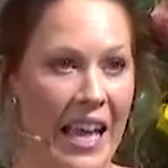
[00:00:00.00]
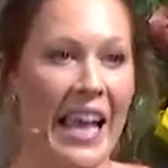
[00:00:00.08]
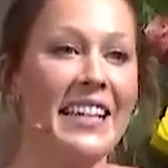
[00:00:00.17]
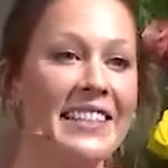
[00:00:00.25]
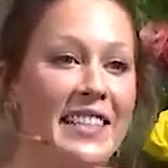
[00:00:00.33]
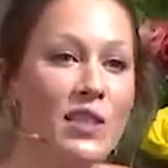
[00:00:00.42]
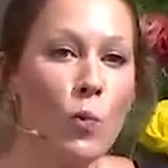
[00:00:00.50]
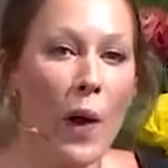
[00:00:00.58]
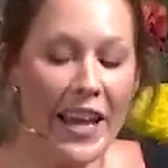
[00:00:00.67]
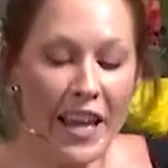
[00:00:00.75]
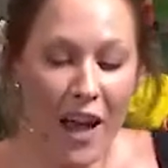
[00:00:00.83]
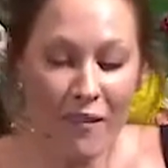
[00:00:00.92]
It's his
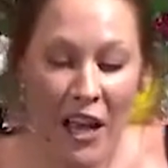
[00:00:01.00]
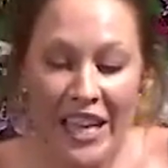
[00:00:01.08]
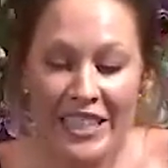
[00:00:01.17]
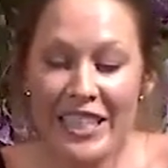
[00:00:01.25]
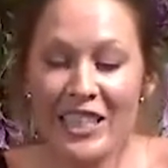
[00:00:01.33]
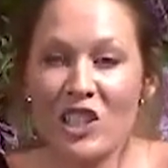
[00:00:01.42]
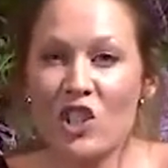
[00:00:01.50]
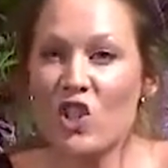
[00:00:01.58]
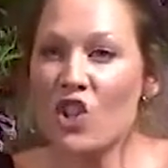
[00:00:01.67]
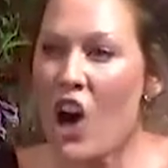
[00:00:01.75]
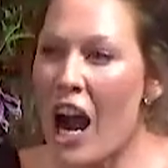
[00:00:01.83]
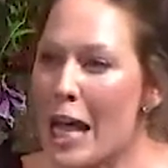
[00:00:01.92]
way of
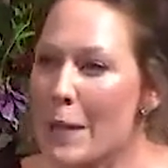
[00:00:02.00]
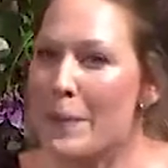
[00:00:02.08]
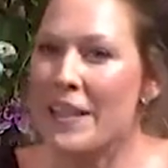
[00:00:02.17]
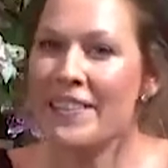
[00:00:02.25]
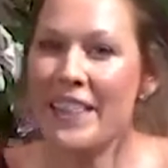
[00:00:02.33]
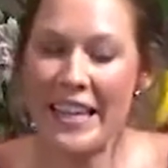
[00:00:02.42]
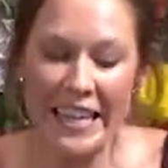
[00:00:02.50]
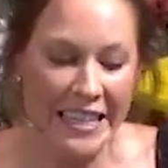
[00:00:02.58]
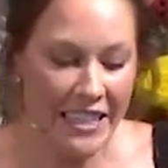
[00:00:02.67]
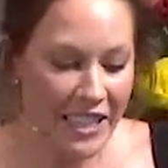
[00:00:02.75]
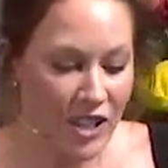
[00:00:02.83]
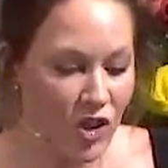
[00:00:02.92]
describing the
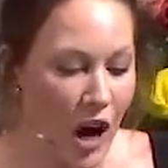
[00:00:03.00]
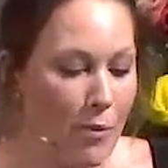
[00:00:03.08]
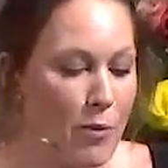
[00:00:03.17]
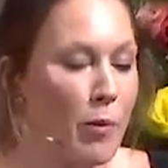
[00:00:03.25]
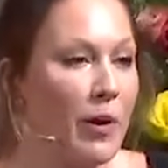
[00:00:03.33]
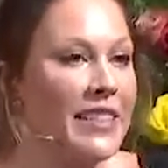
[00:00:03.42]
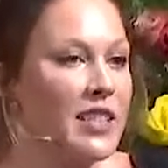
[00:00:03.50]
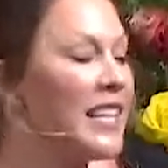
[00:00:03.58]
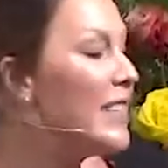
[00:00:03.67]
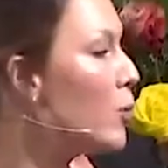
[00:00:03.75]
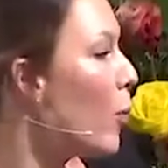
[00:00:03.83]
indescribable. It's his